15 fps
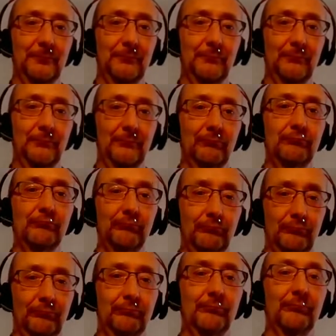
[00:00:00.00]

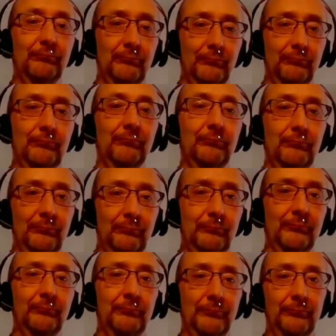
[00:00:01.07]

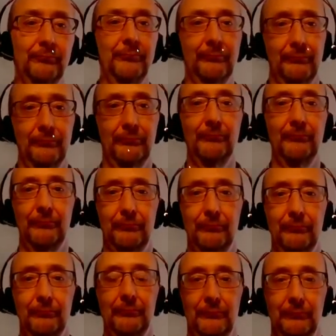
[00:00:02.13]

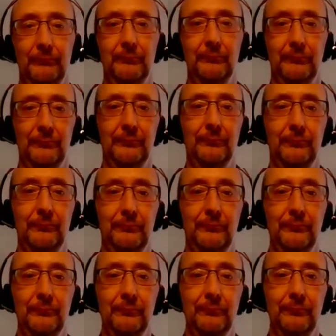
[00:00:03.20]

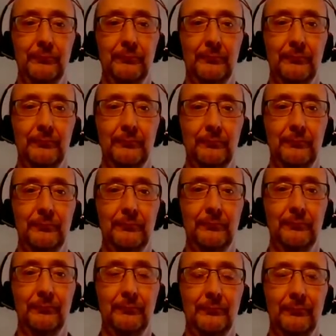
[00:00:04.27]

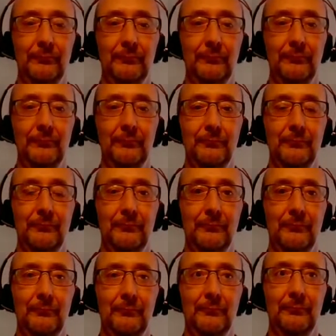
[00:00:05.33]

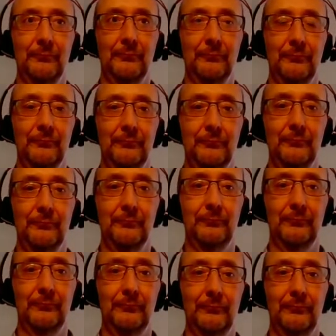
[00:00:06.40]
This person isn't speaking.